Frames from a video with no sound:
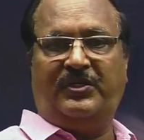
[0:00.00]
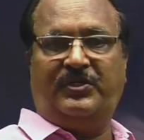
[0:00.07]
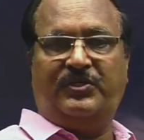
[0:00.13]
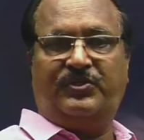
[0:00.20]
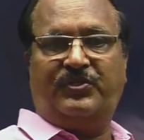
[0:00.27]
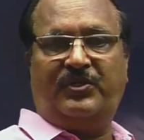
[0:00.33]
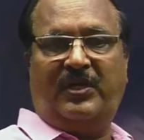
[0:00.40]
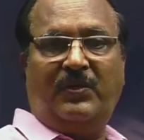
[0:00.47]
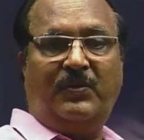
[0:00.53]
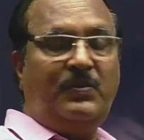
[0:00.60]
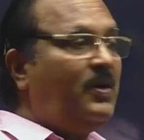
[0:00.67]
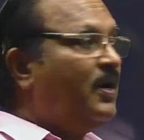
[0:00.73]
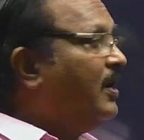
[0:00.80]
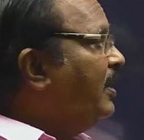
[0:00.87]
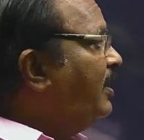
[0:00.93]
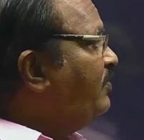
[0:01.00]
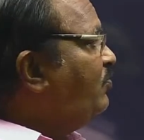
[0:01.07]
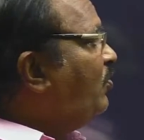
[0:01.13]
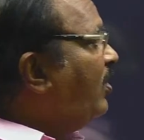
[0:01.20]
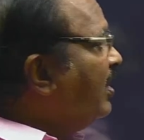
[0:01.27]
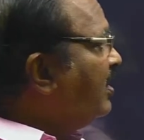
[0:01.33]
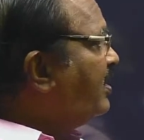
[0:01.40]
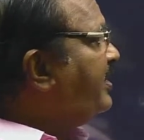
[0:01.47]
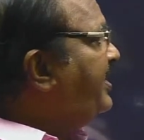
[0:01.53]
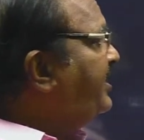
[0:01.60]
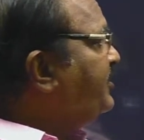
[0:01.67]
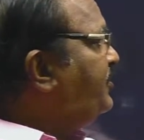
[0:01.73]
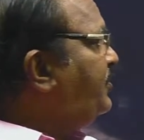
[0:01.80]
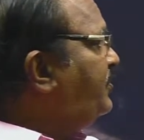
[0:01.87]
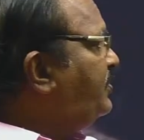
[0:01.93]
So now on what ratio